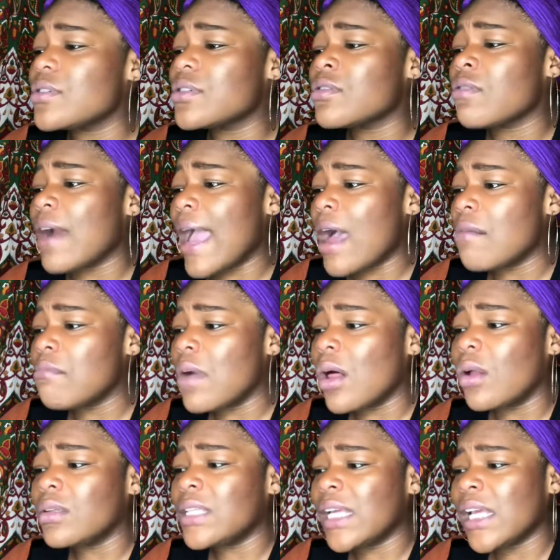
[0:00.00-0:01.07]
crown
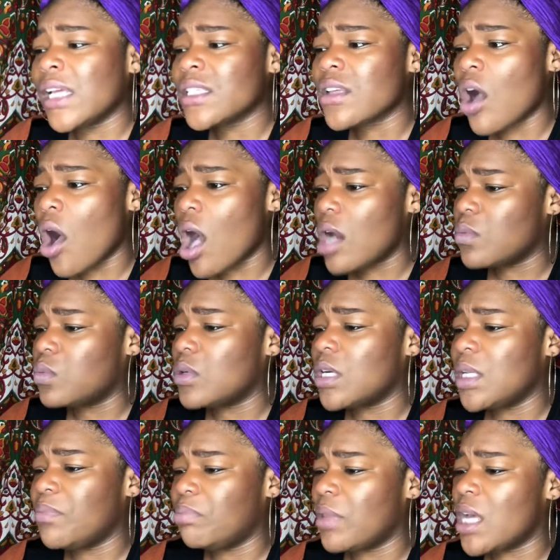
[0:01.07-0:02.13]
moldings,
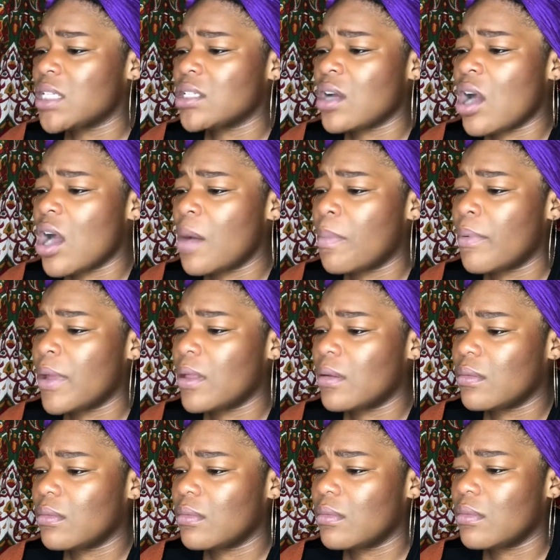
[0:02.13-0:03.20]
hardwood plush carpet,
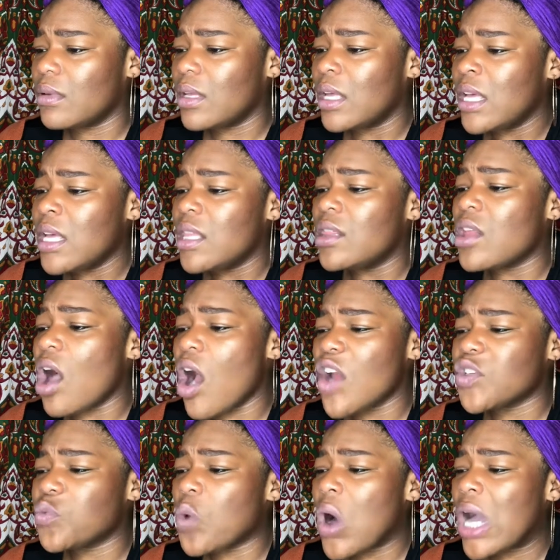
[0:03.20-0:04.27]

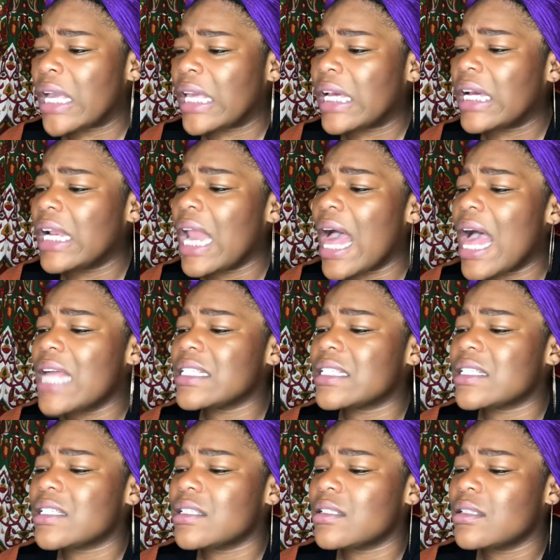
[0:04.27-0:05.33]
large walk-in
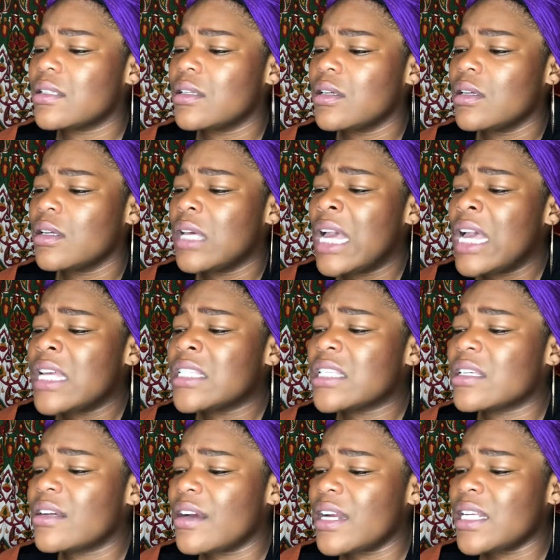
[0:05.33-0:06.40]
closets,
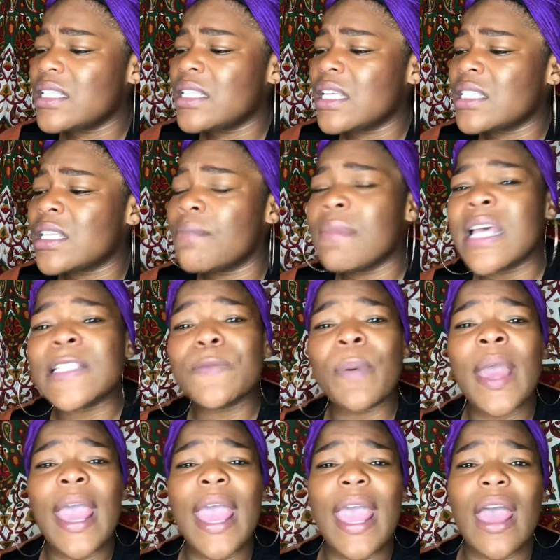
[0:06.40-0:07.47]
security system. Miss
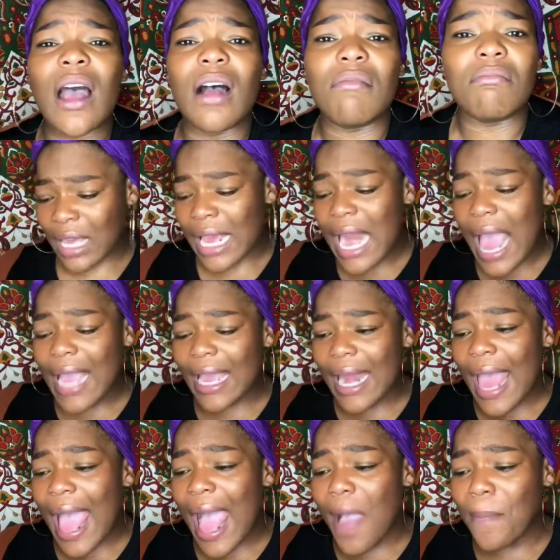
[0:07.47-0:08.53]
Pam, can I get
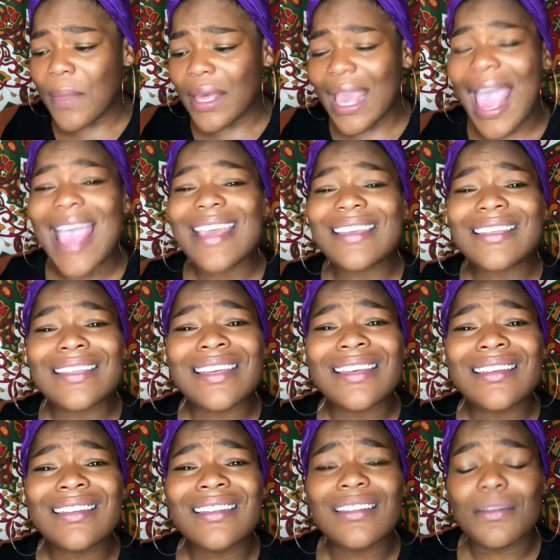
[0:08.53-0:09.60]
an
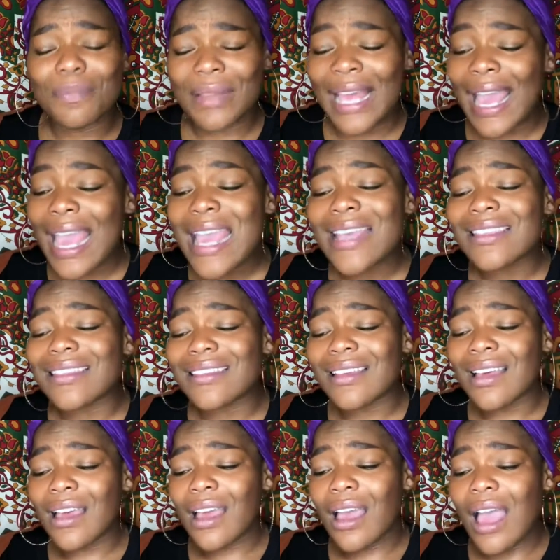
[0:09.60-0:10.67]
application?
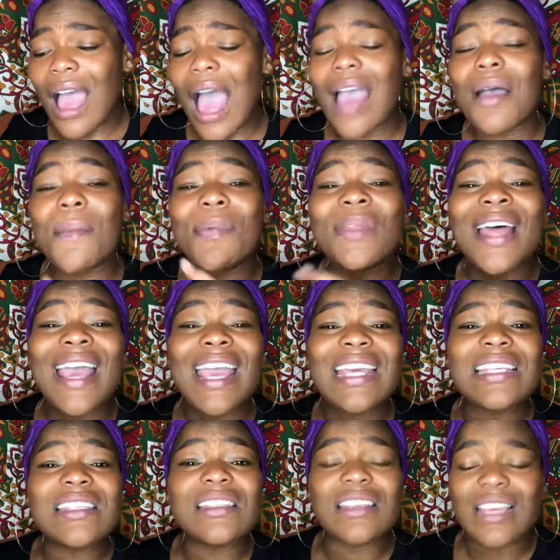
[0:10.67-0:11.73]

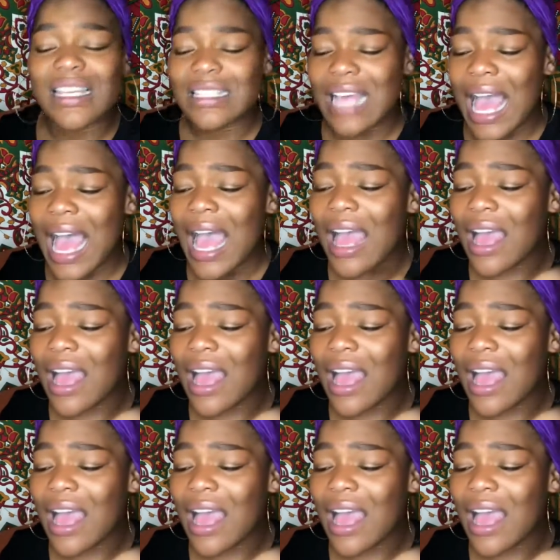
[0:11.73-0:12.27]
Please? Cause I